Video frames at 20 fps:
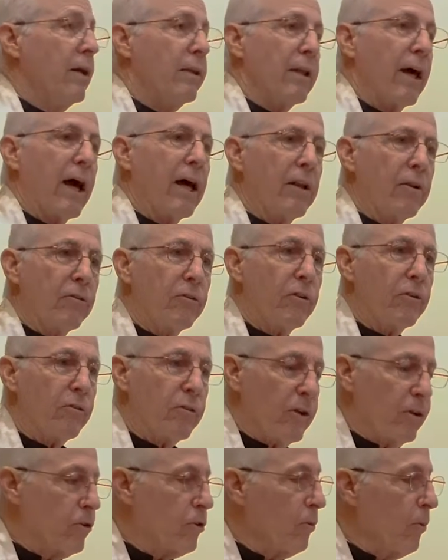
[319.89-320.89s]
And that is
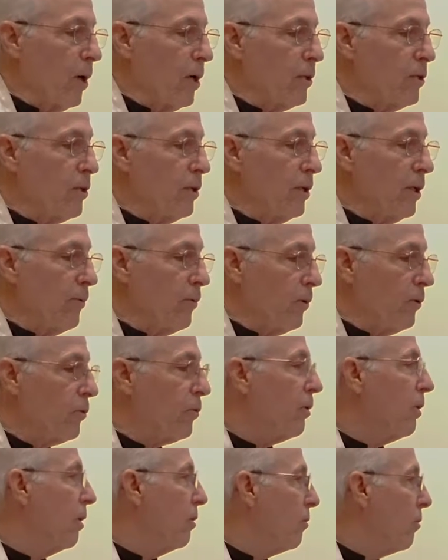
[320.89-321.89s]
the situation that we
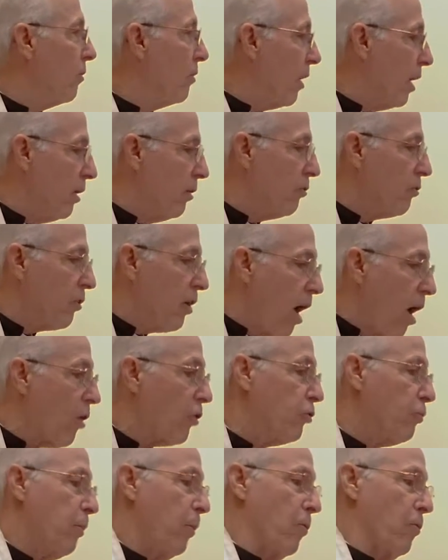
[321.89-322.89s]
see in today's
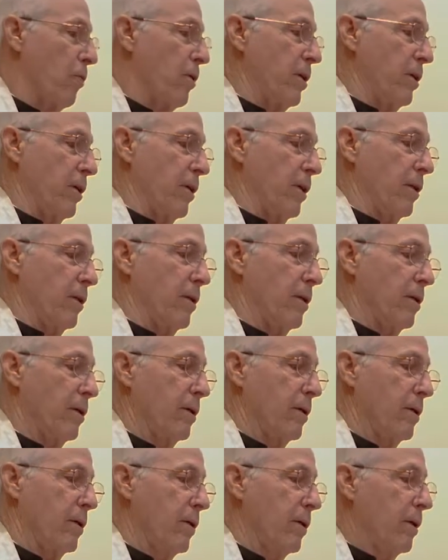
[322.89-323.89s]
gospel reading.
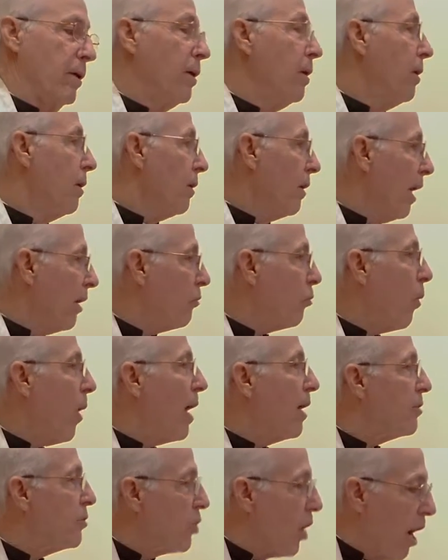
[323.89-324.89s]
That's
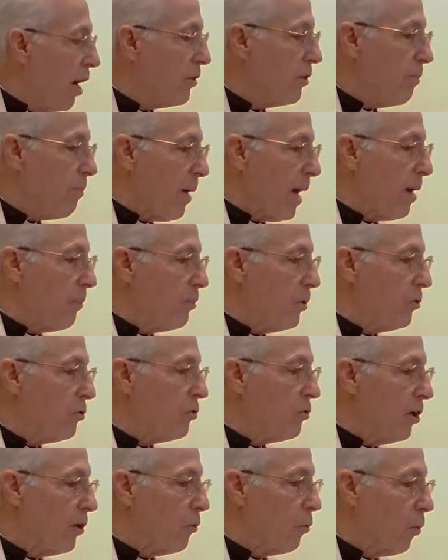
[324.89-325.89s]
why John the
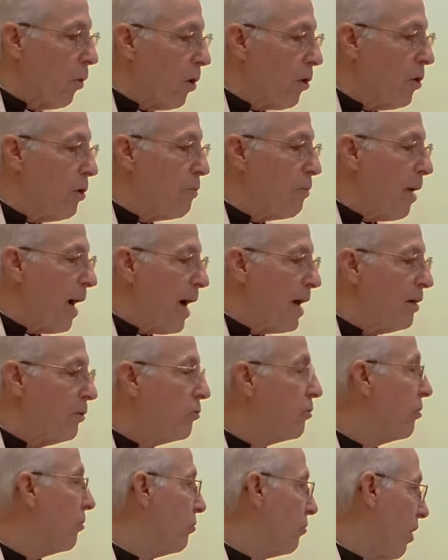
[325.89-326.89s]
Baptist sent word by
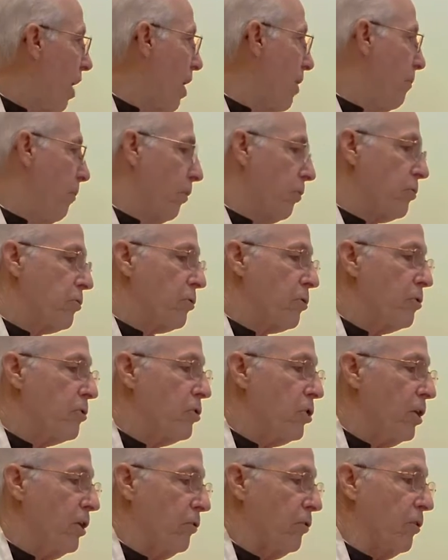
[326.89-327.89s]
his disciples to
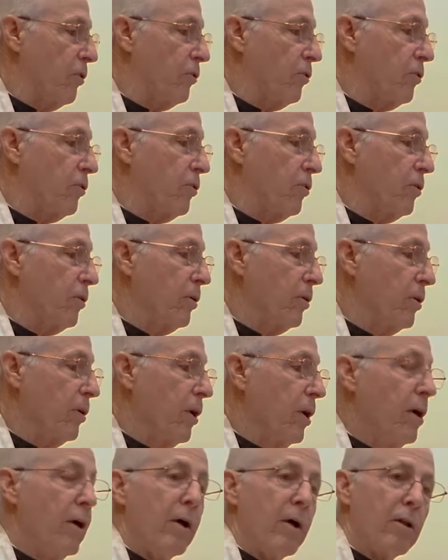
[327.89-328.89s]
Jesus
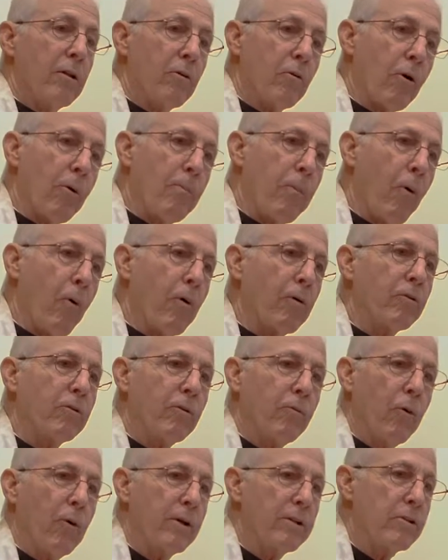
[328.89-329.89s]
the
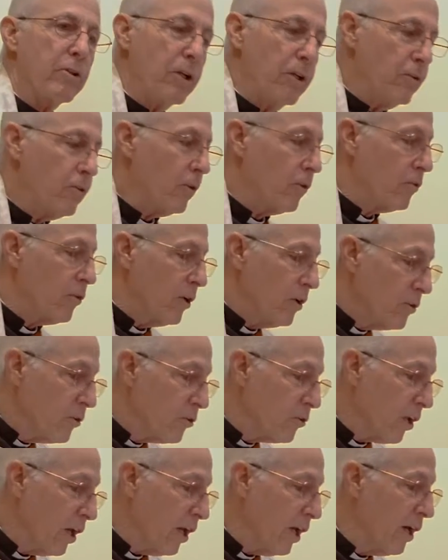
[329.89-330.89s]
reports of what Jesus
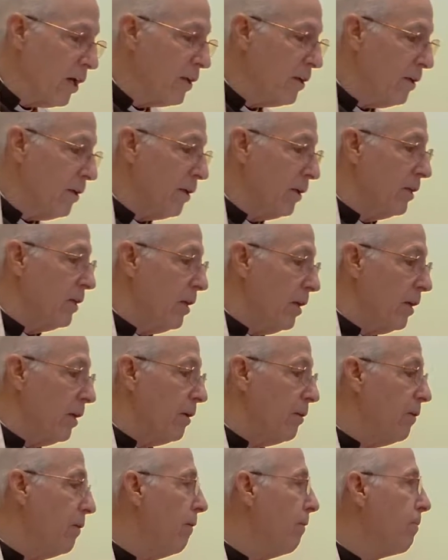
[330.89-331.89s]
said and
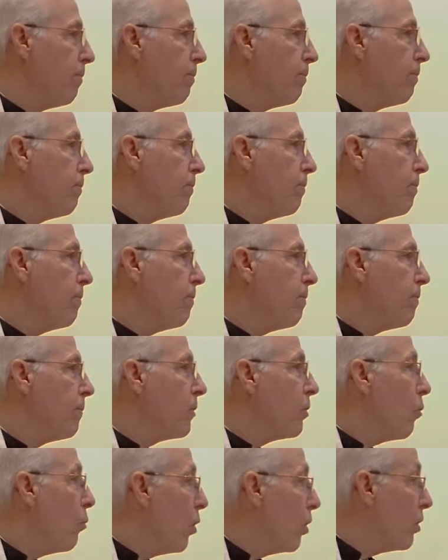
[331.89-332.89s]
did
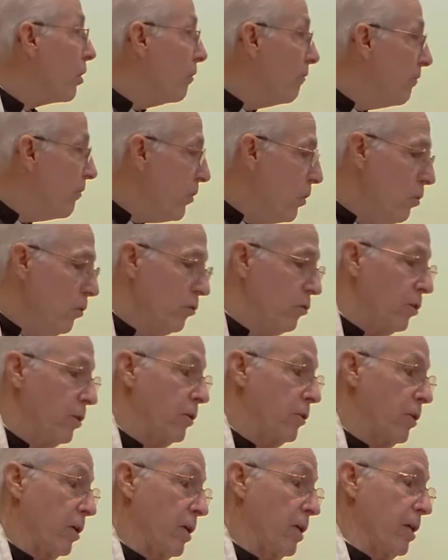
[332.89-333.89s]
were
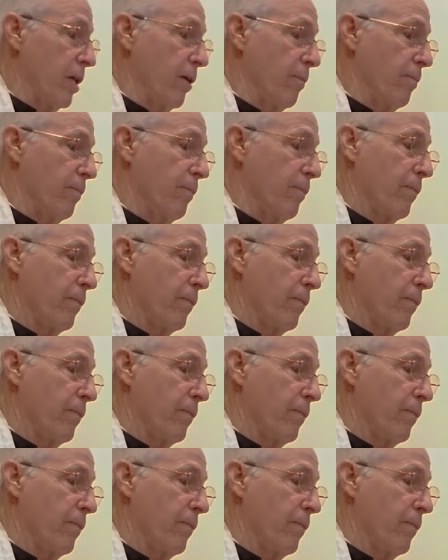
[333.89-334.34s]
confusing to him.